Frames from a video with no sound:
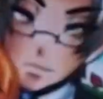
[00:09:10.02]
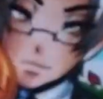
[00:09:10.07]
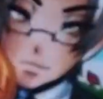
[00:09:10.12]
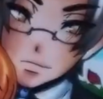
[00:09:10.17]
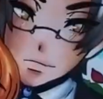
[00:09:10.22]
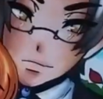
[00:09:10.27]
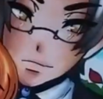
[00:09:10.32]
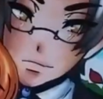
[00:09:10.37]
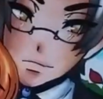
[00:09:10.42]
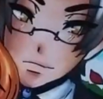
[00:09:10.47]

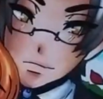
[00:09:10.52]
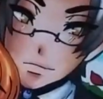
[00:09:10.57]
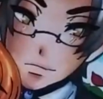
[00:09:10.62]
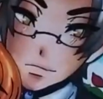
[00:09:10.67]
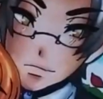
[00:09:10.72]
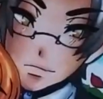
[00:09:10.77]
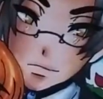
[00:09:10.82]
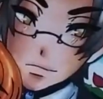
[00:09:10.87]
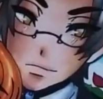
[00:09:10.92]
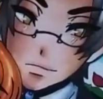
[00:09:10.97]

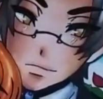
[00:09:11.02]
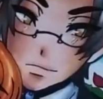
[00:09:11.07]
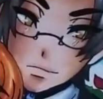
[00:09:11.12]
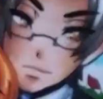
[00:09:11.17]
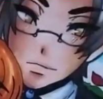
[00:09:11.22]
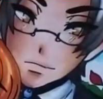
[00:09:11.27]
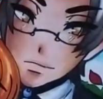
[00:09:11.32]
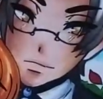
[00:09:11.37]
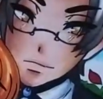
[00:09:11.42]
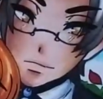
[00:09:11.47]
I
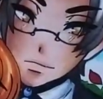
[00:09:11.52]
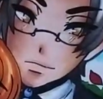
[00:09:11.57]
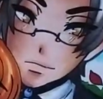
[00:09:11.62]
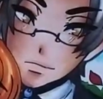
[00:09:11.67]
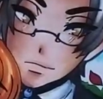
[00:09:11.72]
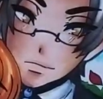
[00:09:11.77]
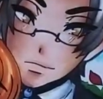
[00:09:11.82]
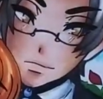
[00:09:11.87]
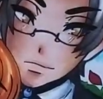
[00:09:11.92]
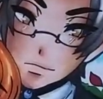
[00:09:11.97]
actually
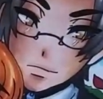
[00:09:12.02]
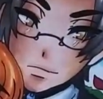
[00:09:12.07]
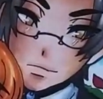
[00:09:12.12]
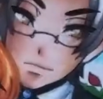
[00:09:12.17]
am going to